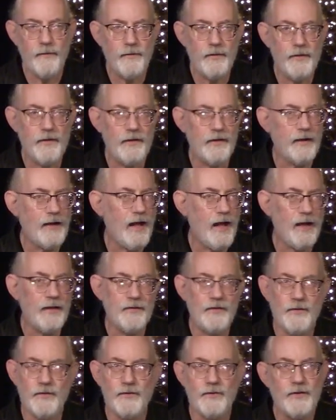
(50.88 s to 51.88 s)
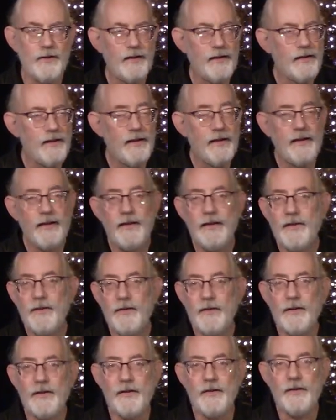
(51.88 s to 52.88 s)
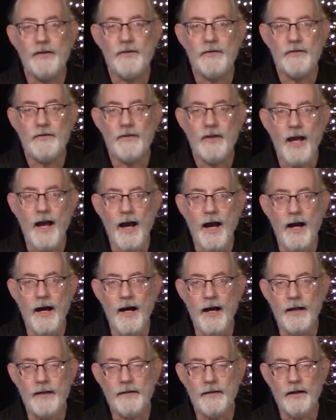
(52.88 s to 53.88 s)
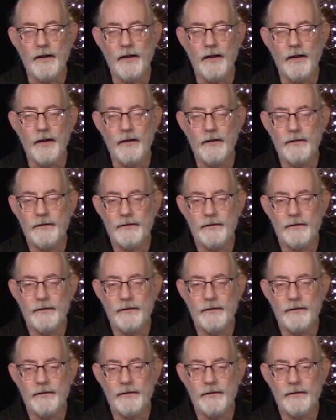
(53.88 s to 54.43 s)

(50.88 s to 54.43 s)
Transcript: everything I do here is on uh,